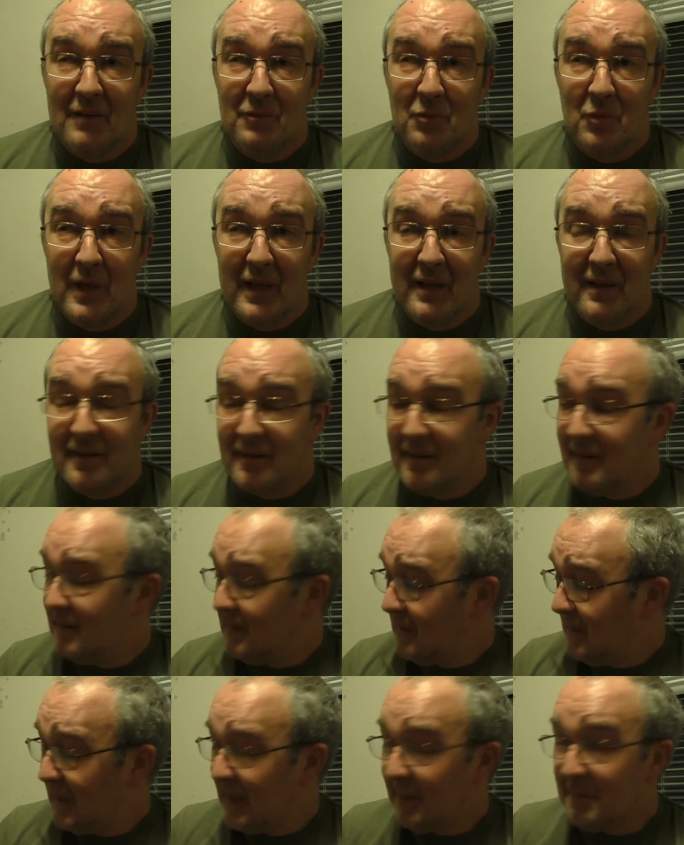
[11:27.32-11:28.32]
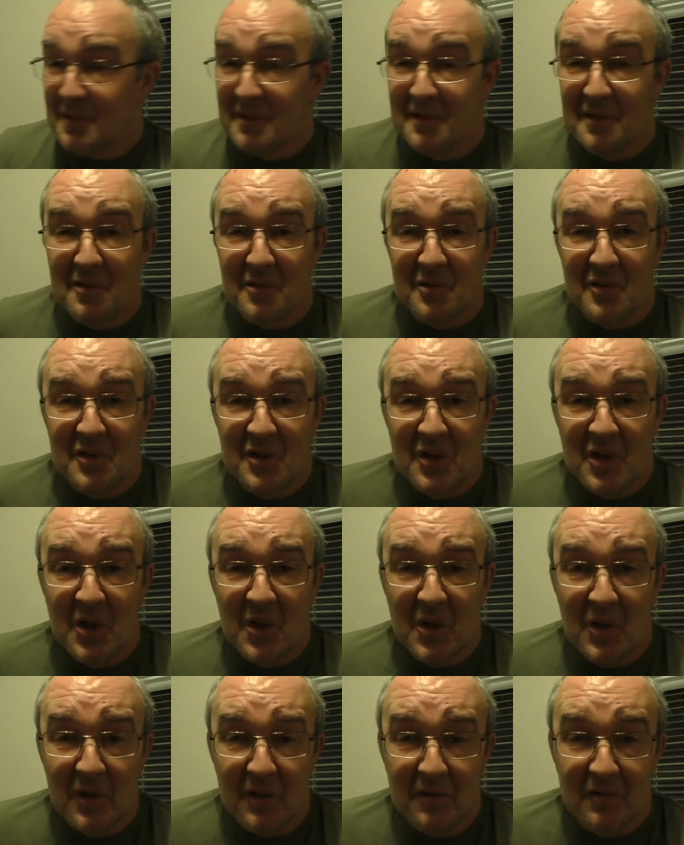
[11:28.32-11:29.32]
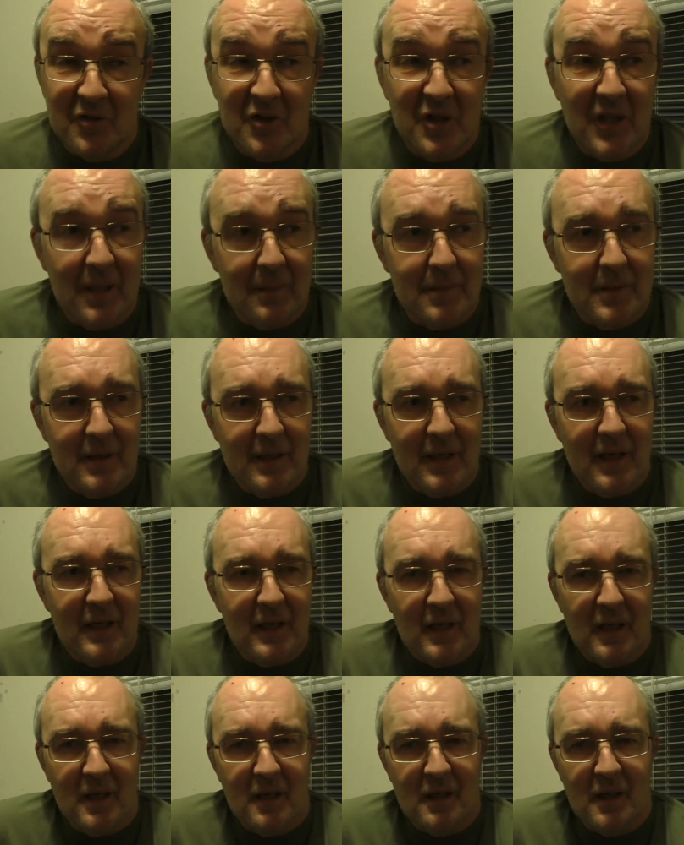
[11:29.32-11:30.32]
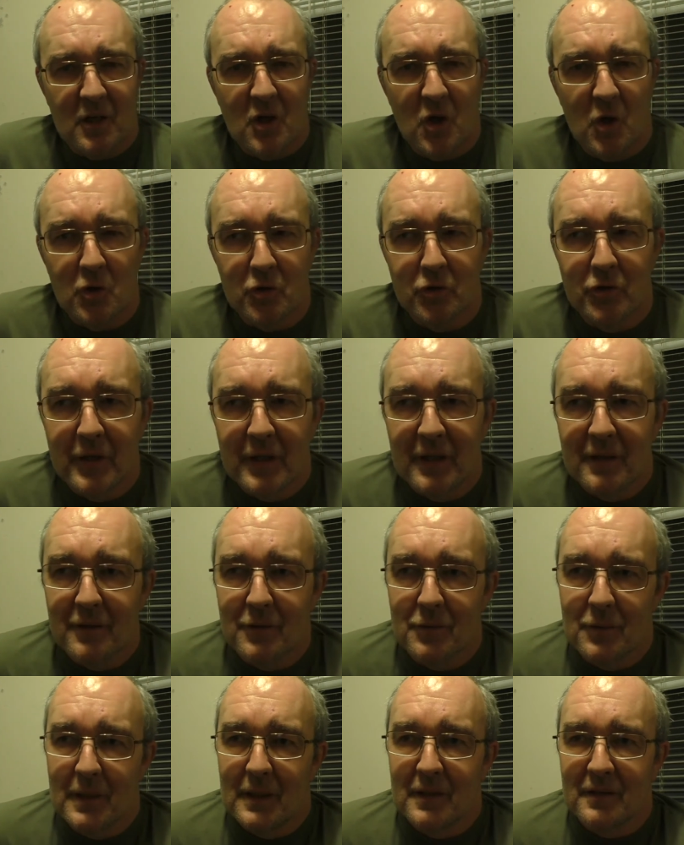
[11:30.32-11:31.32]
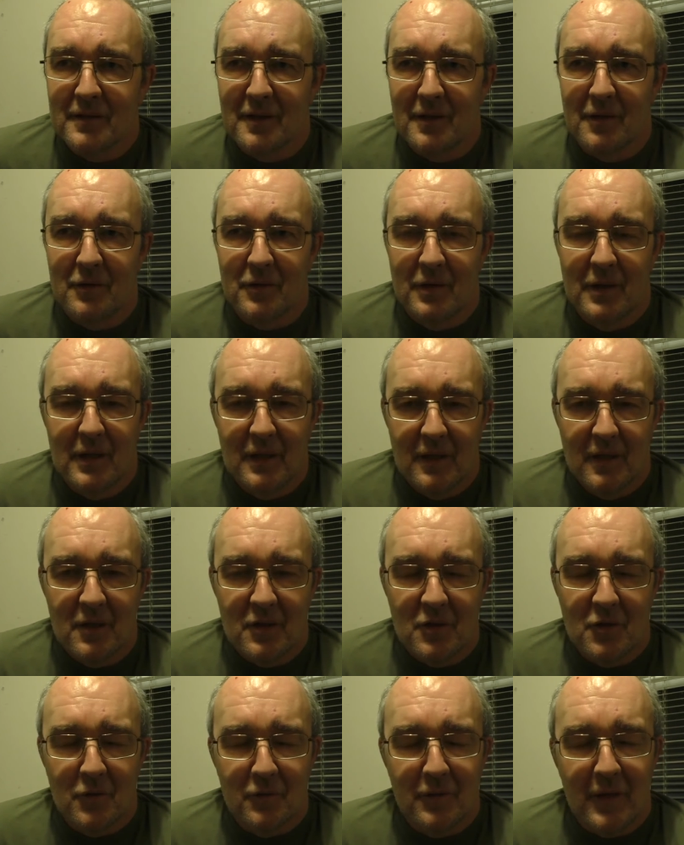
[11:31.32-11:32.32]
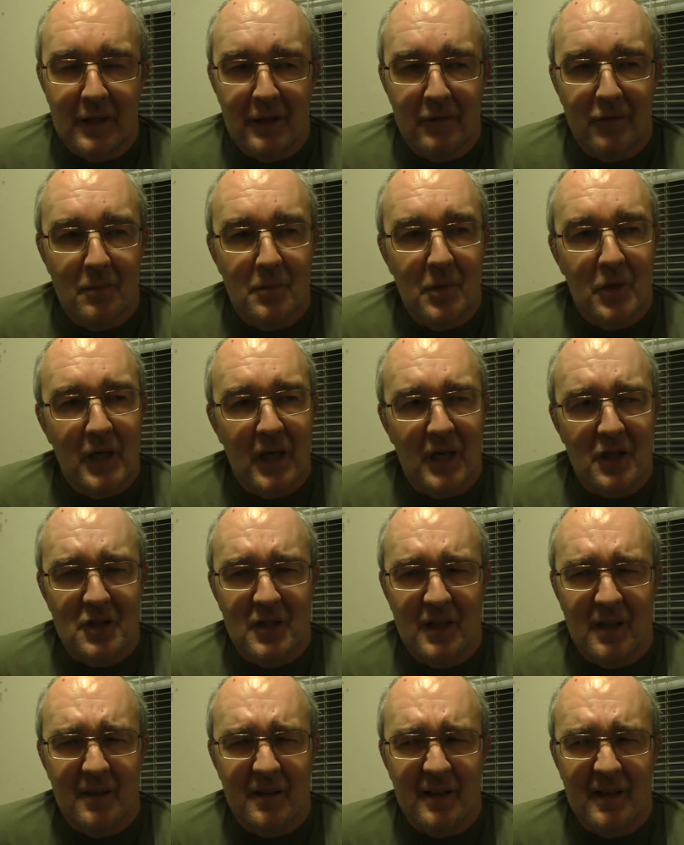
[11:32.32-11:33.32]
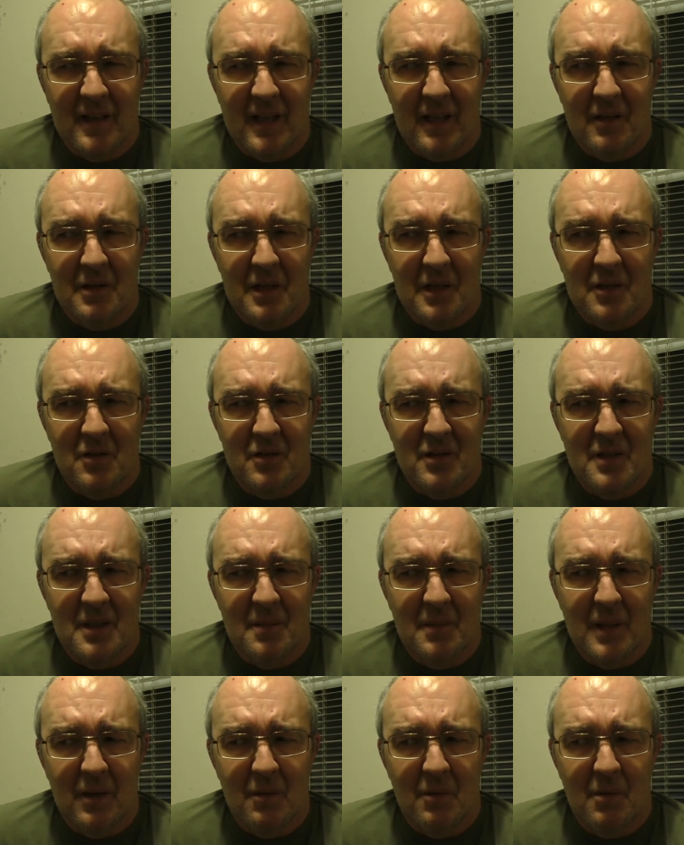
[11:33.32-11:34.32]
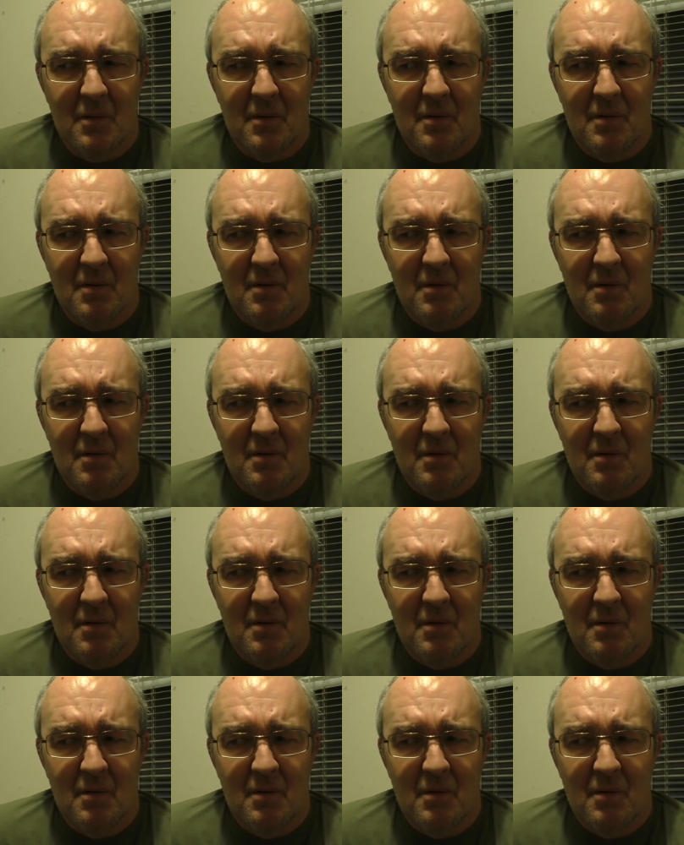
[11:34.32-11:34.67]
with an absolute ton of chips, and then a cold drink as well. So it's good value for money actually. I think that only costs you about,